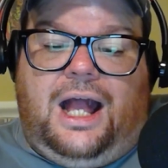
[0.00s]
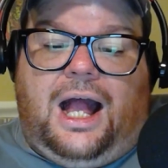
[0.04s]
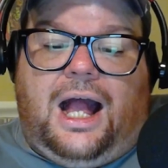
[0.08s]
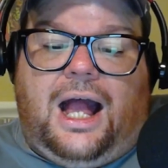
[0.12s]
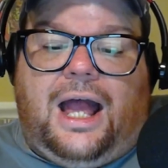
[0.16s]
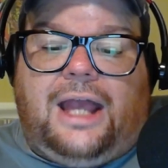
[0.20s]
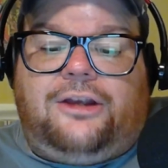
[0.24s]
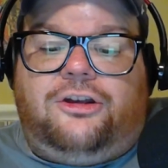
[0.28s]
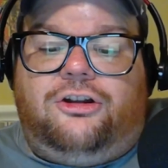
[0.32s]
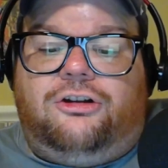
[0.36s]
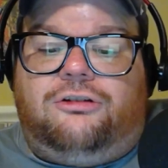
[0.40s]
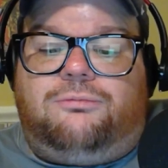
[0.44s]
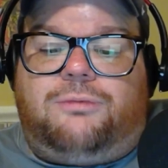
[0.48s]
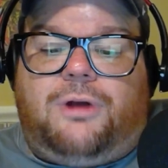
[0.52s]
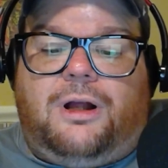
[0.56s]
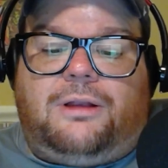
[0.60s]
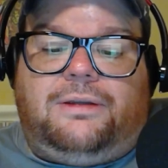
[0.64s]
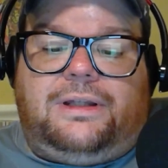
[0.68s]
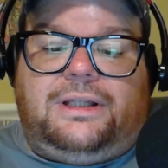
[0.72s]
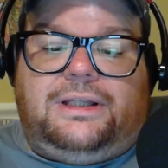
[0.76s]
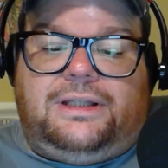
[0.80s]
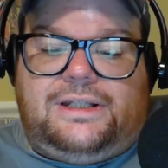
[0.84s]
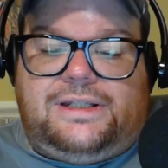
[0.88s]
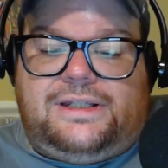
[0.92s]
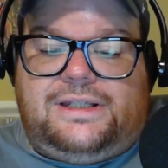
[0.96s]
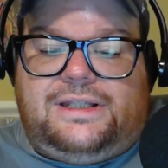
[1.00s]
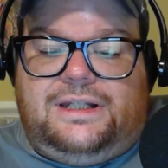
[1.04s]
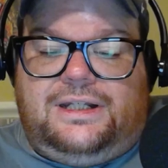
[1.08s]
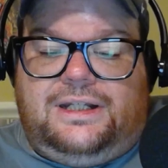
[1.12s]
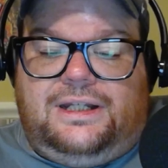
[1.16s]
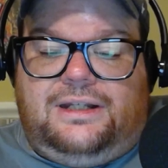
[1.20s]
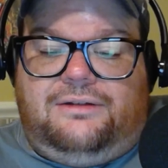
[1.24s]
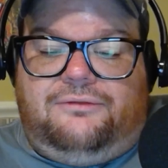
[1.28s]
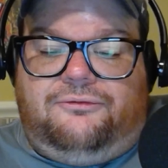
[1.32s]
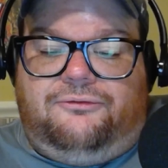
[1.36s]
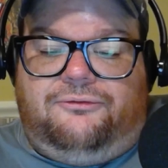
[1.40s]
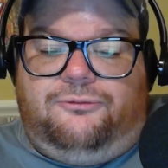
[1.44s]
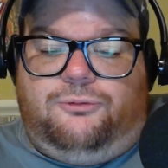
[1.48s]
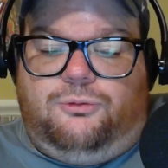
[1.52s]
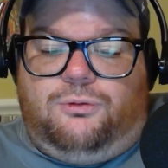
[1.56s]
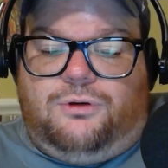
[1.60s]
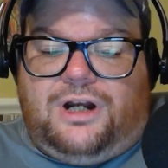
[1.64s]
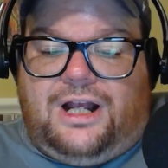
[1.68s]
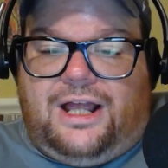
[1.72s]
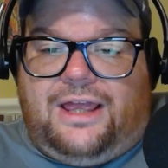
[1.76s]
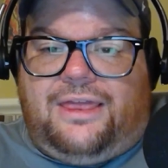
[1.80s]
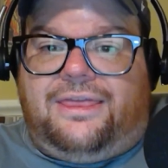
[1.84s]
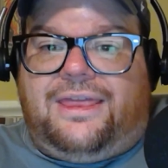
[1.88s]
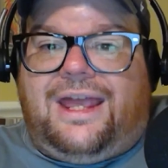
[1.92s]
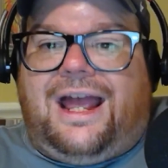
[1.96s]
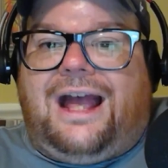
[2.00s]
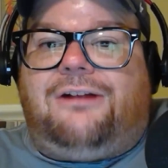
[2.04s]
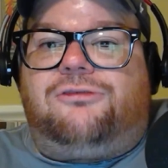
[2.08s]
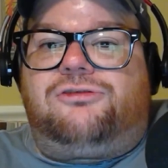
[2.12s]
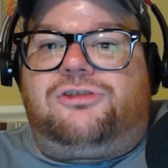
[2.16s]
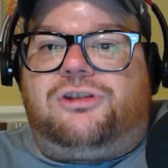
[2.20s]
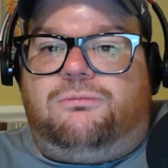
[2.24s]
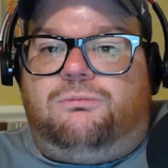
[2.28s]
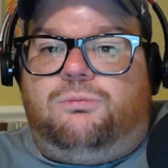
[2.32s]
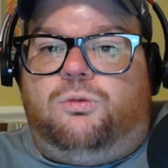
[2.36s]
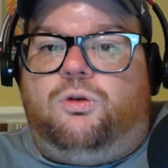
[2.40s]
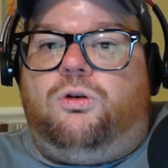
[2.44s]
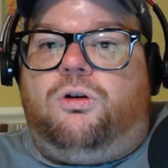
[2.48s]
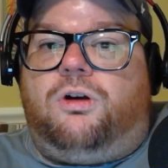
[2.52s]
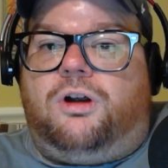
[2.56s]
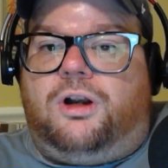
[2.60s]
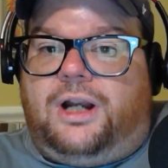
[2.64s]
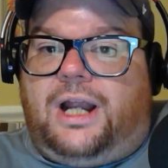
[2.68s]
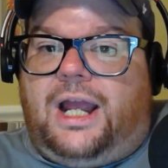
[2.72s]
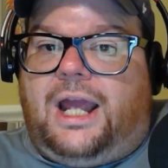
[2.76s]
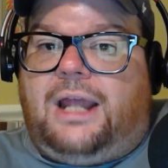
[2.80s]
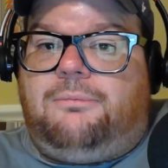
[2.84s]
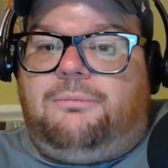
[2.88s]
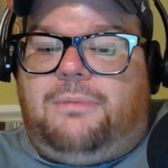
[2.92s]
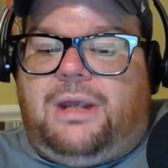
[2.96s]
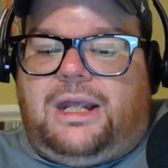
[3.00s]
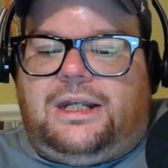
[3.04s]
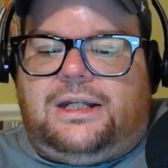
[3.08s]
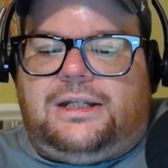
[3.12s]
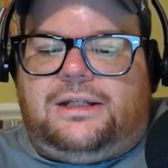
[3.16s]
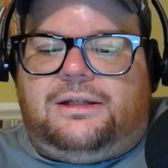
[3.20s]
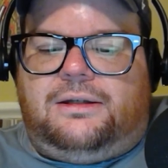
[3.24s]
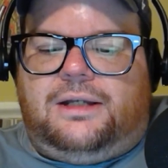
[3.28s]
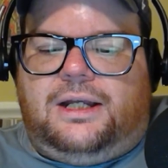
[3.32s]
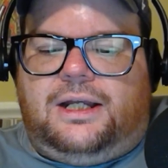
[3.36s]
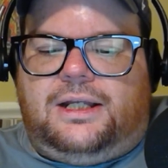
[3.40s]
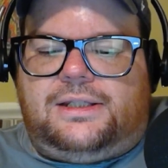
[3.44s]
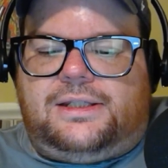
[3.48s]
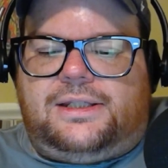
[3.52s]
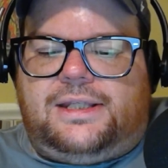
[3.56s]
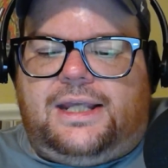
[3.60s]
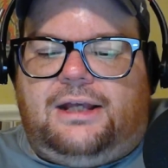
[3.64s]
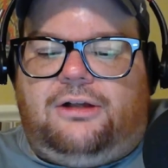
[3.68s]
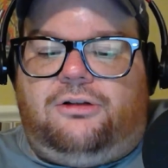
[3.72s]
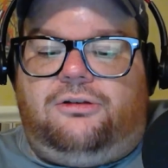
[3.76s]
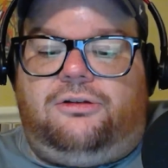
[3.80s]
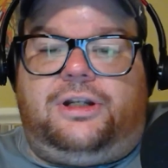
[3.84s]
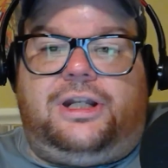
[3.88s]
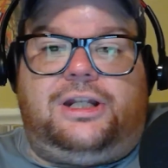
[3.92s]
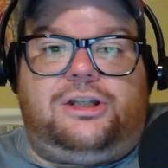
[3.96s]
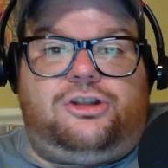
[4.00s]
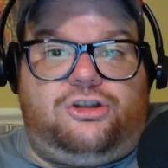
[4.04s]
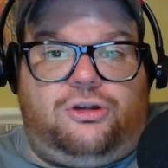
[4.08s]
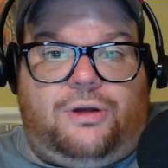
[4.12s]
I could have probably listed it for $1,000 more and made a sale on it.